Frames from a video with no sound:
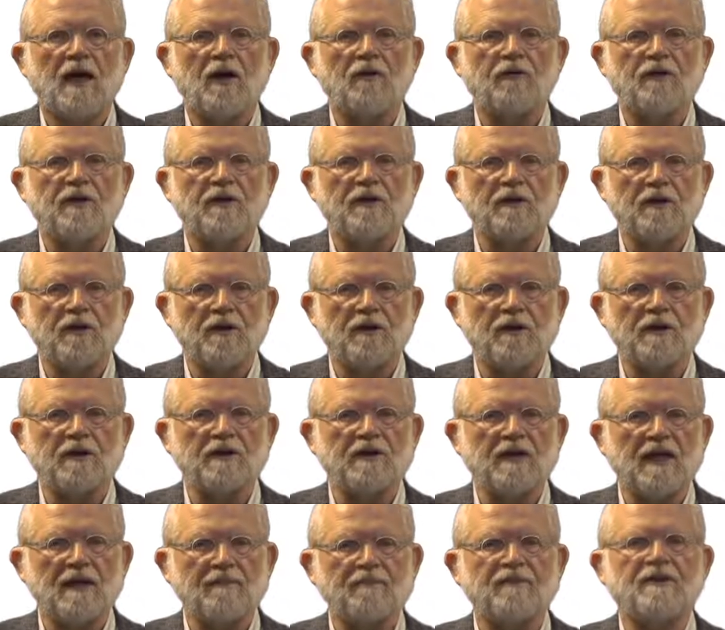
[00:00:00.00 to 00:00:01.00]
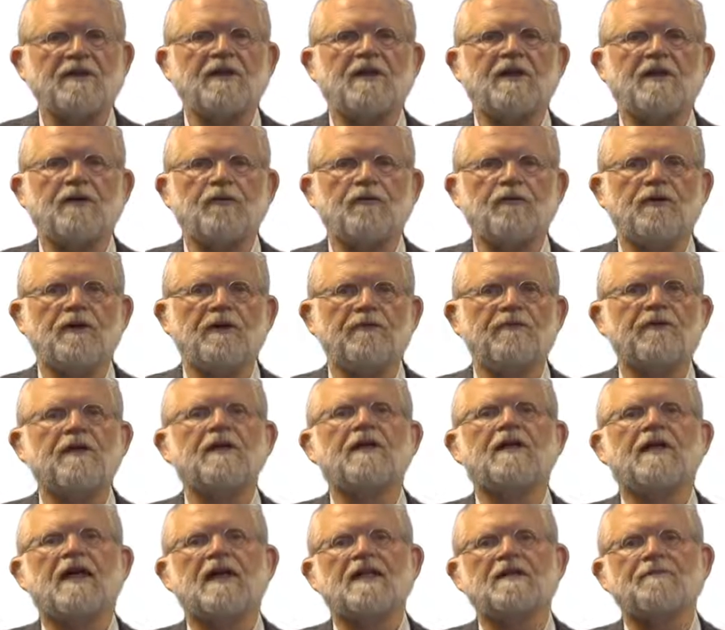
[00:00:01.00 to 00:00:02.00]
Our research taps into
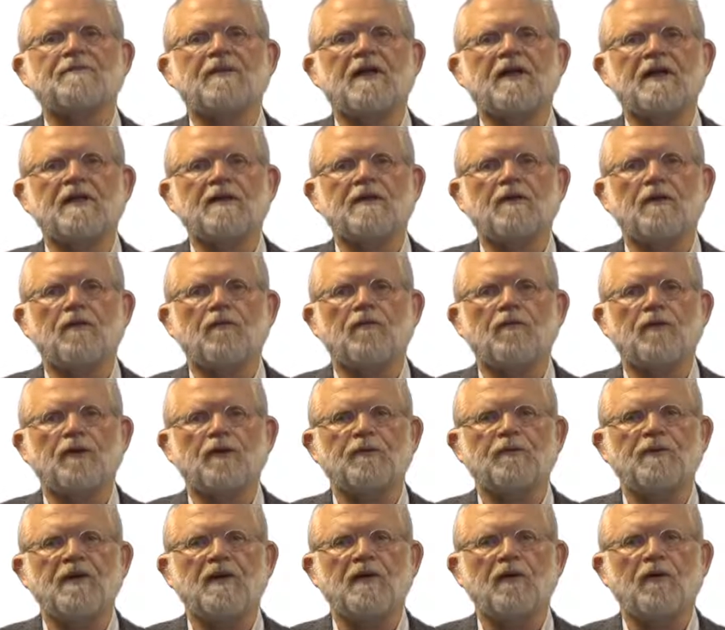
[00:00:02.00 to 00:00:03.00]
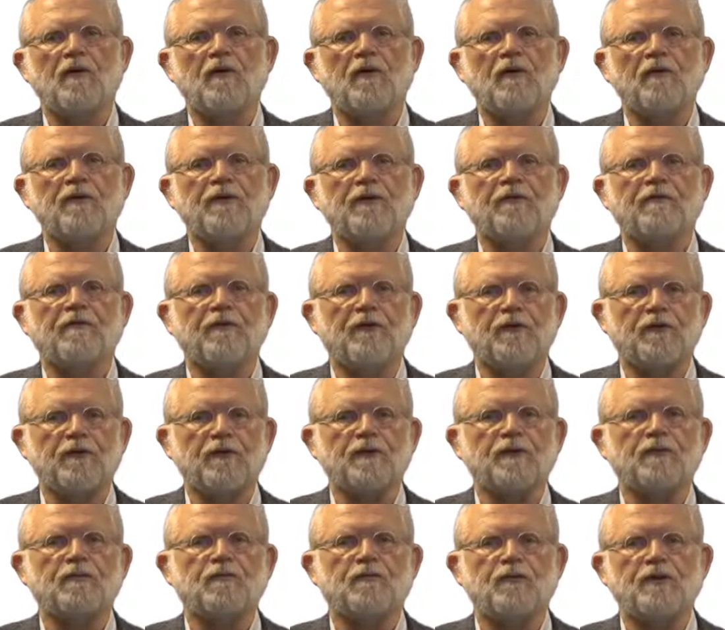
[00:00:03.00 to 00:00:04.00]
different aspects of what we call the
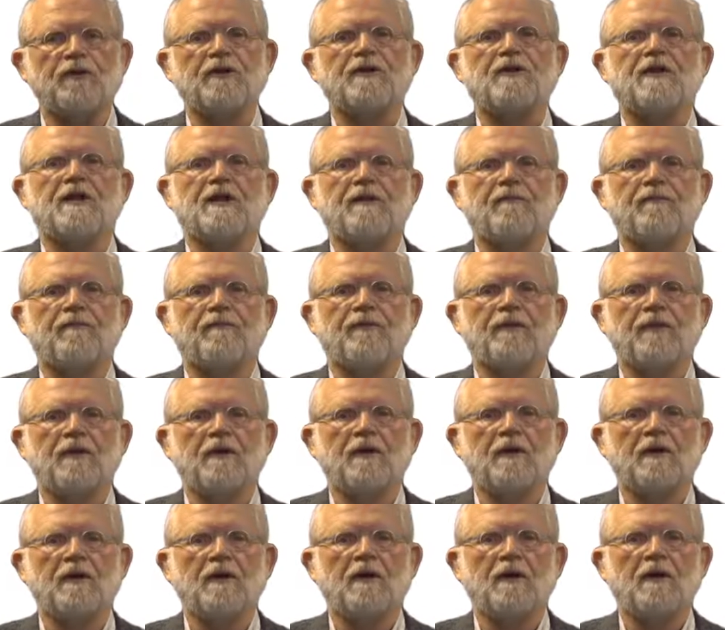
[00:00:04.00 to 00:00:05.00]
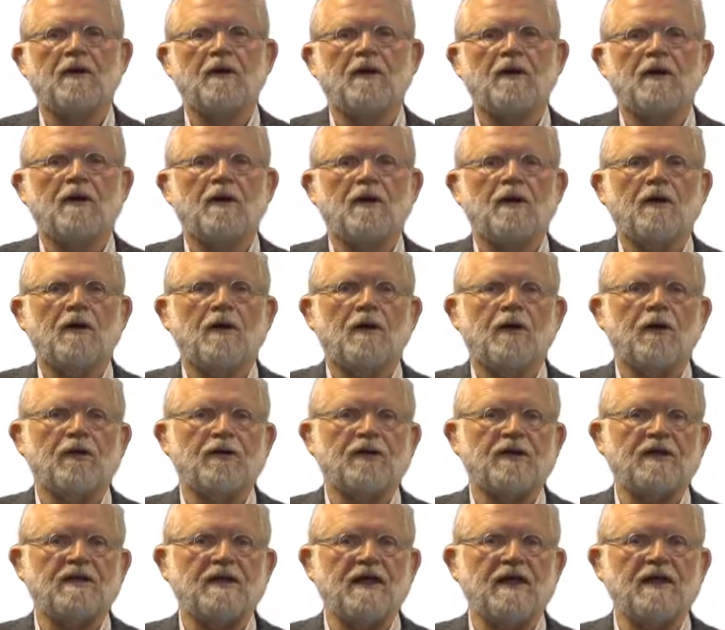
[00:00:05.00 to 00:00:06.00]
forest wood chain.
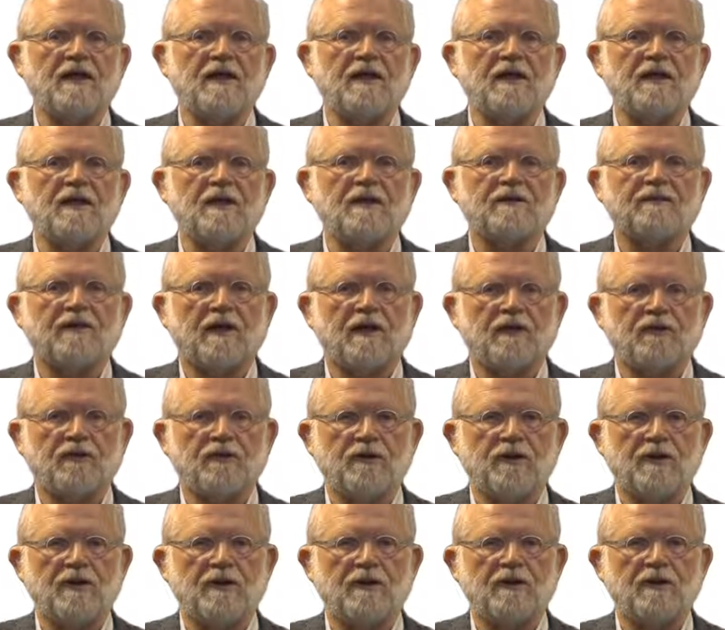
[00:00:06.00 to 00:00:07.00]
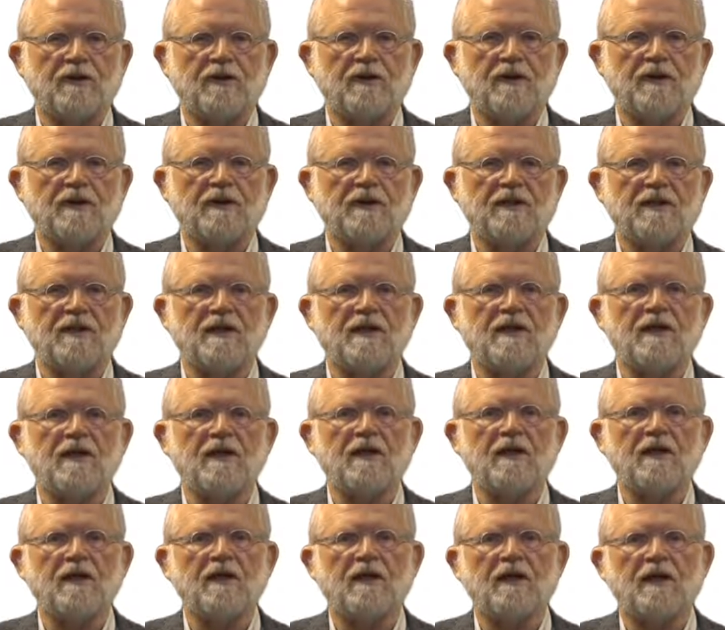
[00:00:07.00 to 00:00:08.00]
Understanding this value chain is
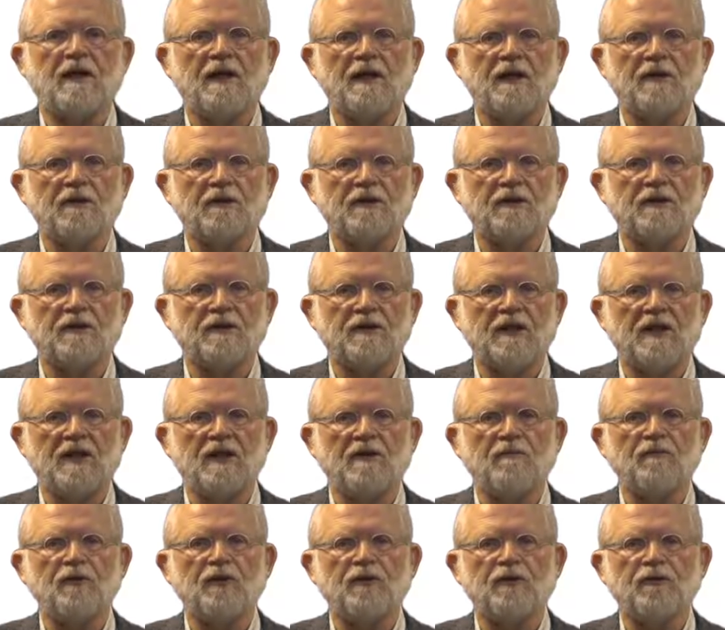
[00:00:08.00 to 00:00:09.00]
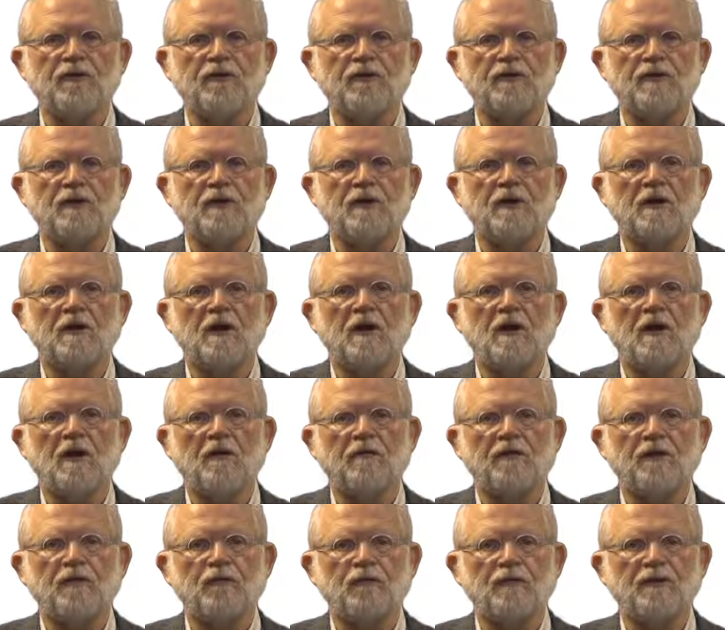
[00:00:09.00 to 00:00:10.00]
key in a sustainable use
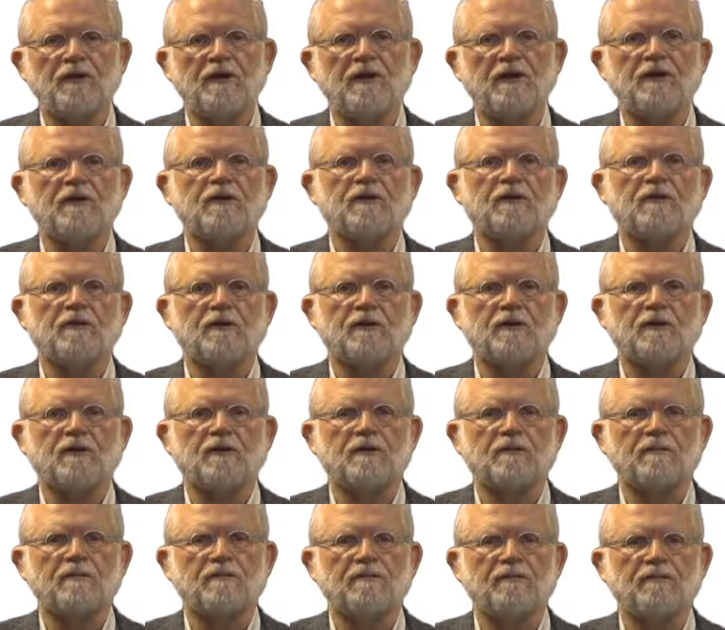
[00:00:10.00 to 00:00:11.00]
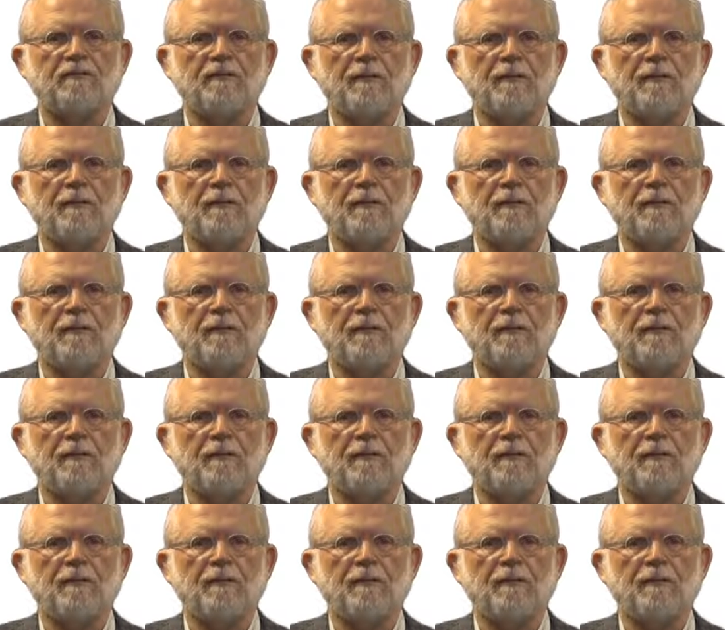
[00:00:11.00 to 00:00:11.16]
of the woody resource.